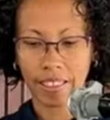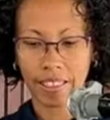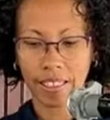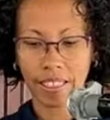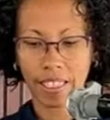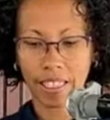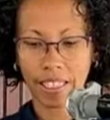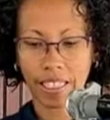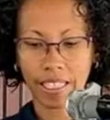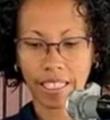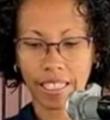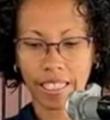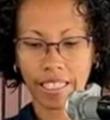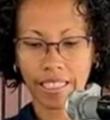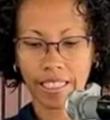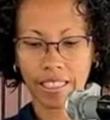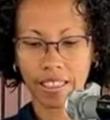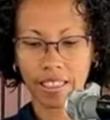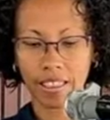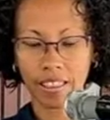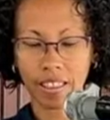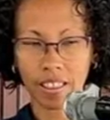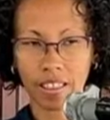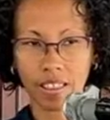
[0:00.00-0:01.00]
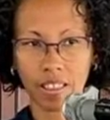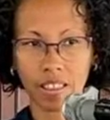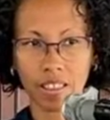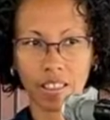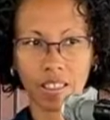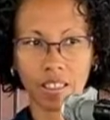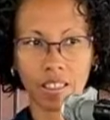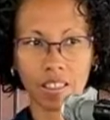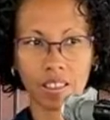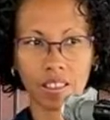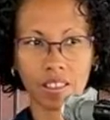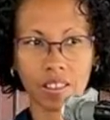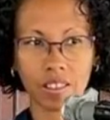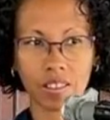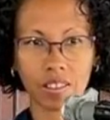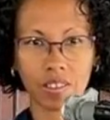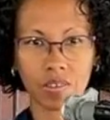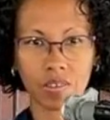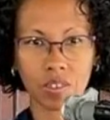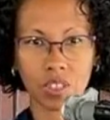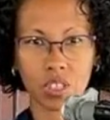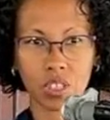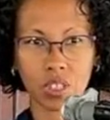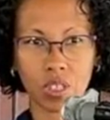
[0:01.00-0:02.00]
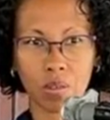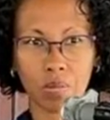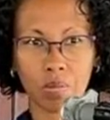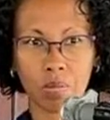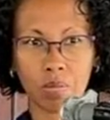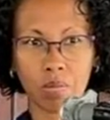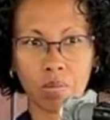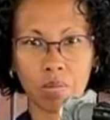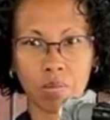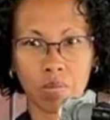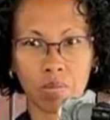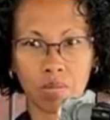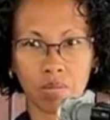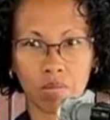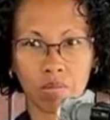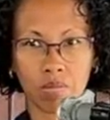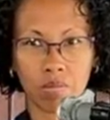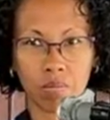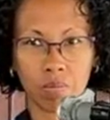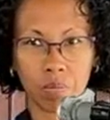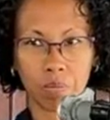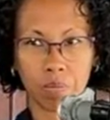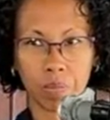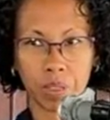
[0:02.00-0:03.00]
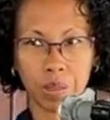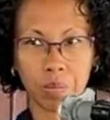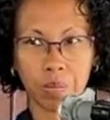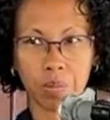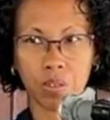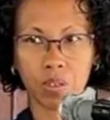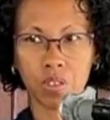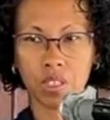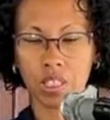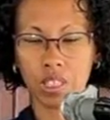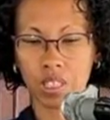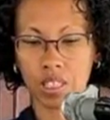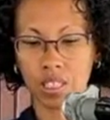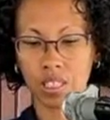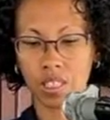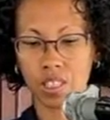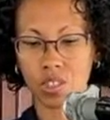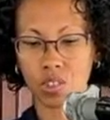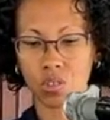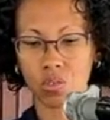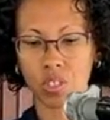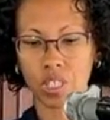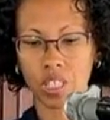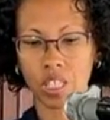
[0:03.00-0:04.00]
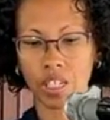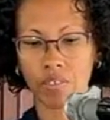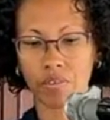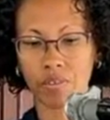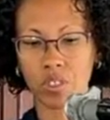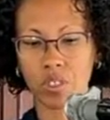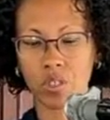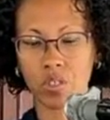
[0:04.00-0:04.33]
And some people in history have done